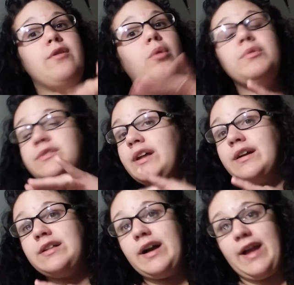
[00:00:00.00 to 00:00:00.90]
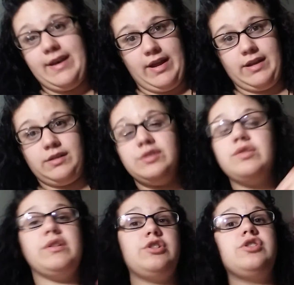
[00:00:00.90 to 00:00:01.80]
almost 10 o'clock at night.
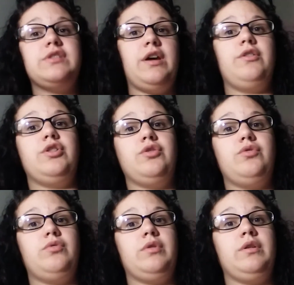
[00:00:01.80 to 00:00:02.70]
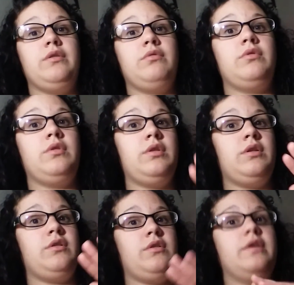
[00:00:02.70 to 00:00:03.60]
So that should tell you
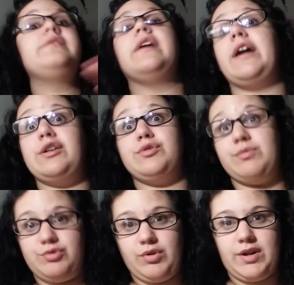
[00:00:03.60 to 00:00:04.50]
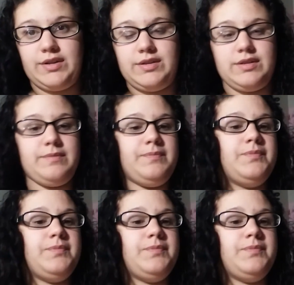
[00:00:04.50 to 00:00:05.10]
that I know some shortcuts.